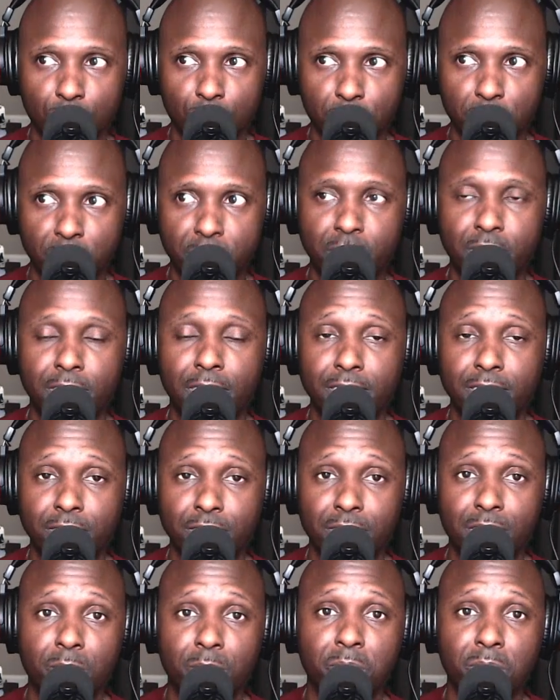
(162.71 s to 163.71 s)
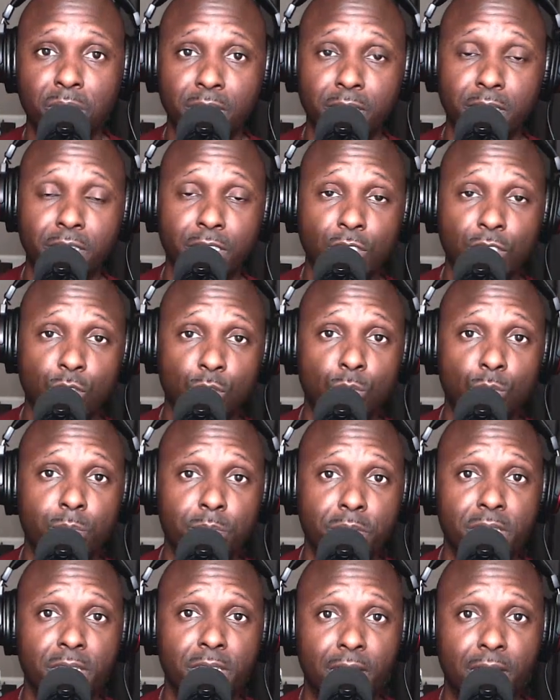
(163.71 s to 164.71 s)
possess the ability to
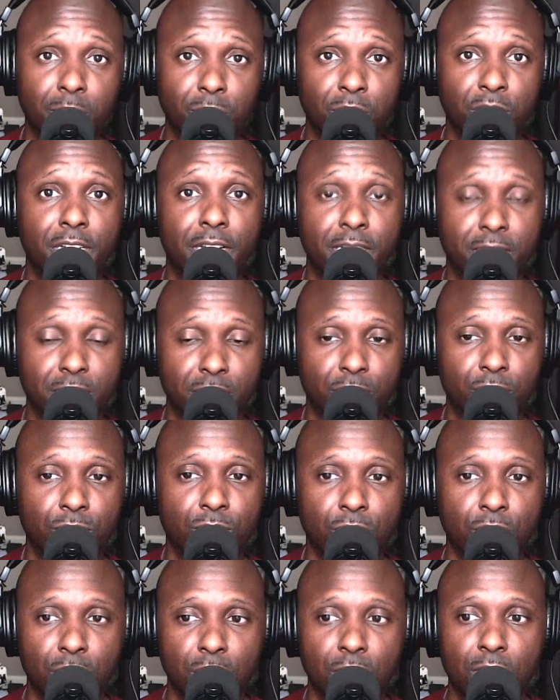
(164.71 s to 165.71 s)
be objective.